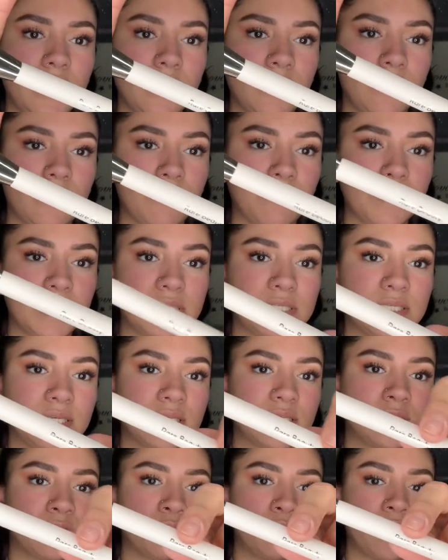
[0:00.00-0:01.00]
It says
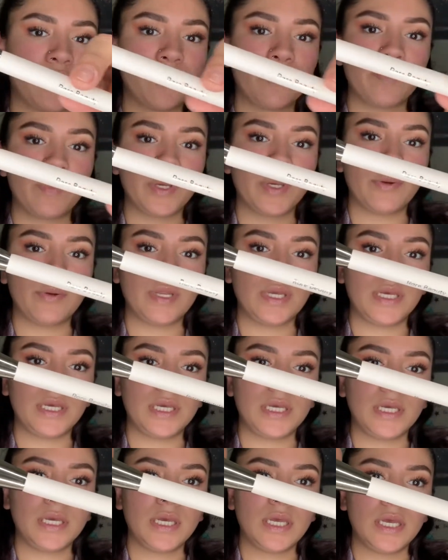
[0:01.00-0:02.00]
Rare Beauty,
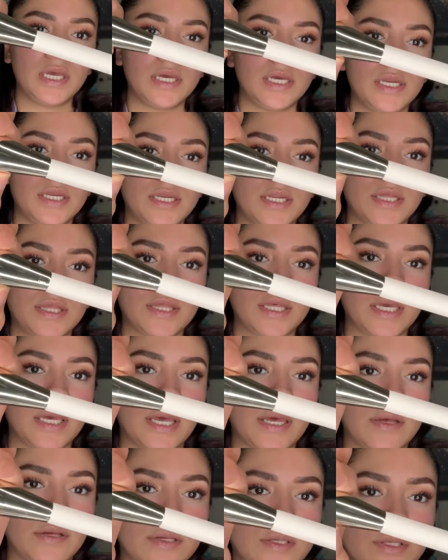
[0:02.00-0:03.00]
nothing
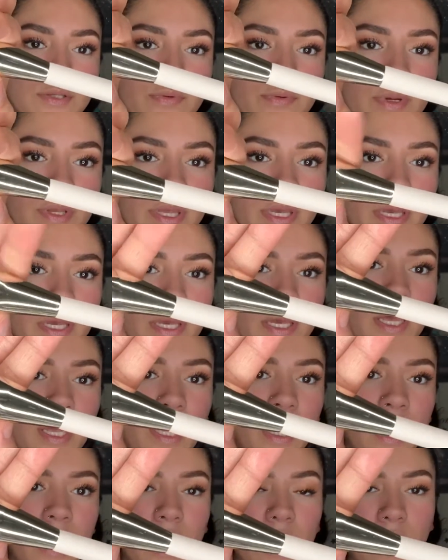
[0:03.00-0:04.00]
else really.
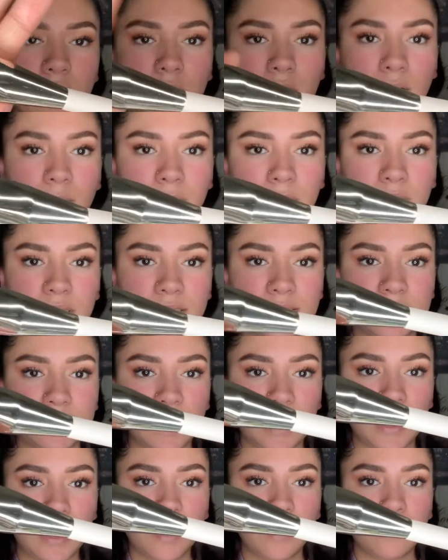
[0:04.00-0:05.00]
It's
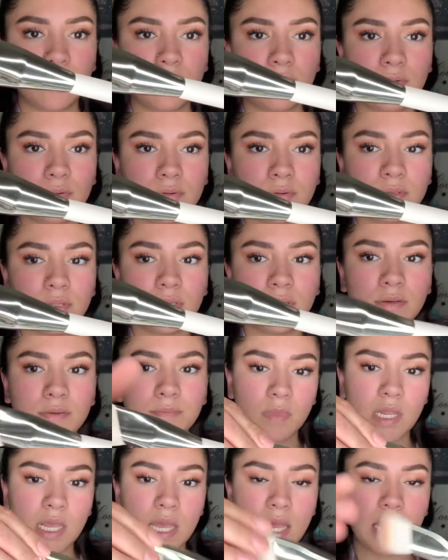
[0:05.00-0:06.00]
angled.
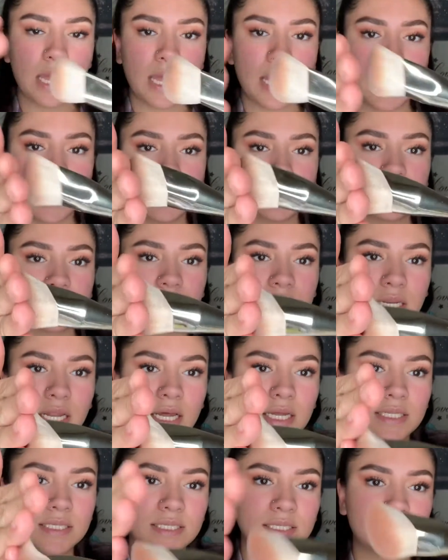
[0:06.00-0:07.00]
It's not
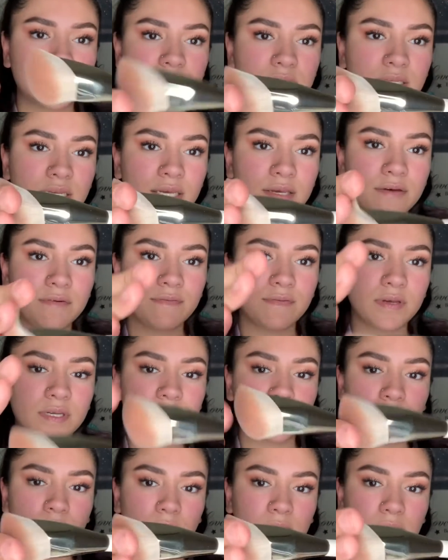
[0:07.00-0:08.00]
stiff, so I
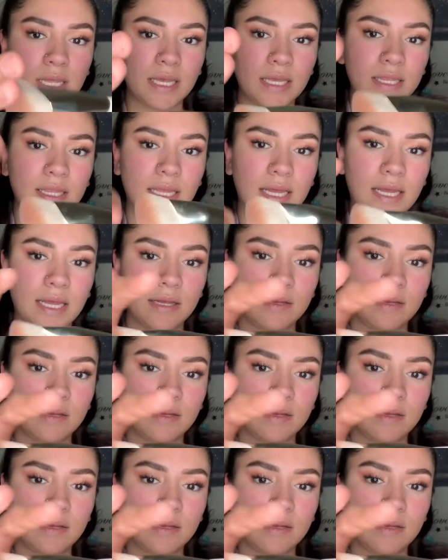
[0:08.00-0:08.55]
like that.